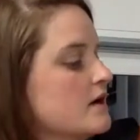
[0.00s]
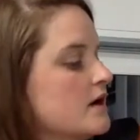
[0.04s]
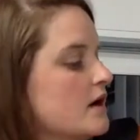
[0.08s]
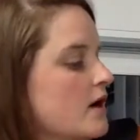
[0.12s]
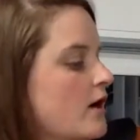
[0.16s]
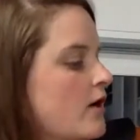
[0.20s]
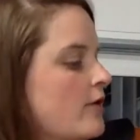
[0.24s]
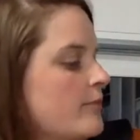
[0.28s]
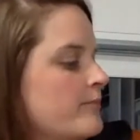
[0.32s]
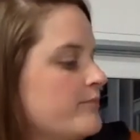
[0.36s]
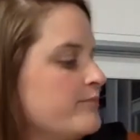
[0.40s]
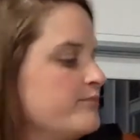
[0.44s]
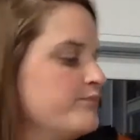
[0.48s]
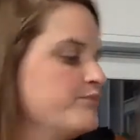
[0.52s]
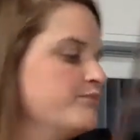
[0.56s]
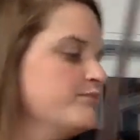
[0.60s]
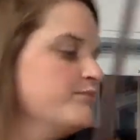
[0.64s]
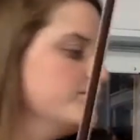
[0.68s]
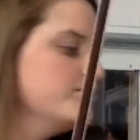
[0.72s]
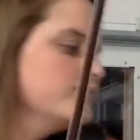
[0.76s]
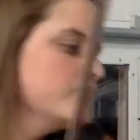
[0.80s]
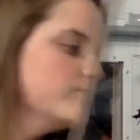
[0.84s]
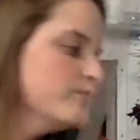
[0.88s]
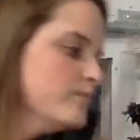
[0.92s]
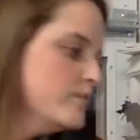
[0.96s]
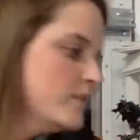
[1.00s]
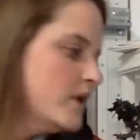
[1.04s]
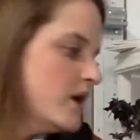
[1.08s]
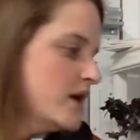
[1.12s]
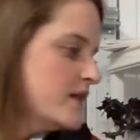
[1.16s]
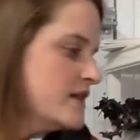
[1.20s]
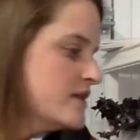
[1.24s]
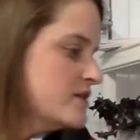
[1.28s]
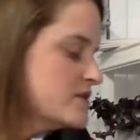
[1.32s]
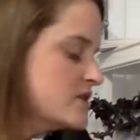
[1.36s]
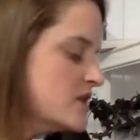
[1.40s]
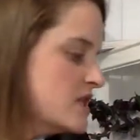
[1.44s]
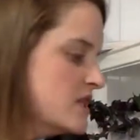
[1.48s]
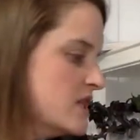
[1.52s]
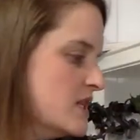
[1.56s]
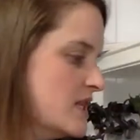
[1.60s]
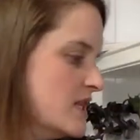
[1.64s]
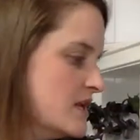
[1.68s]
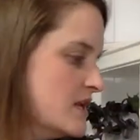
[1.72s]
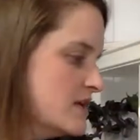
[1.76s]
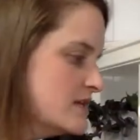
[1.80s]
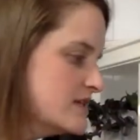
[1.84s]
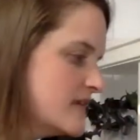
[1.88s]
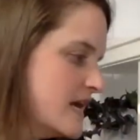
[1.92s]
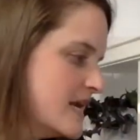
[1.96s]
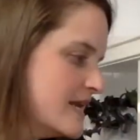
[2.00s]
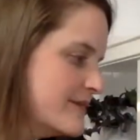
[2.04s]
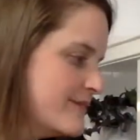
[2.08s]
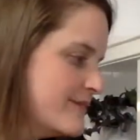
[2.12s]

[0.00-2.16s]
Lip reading: Oh, there's a little tiny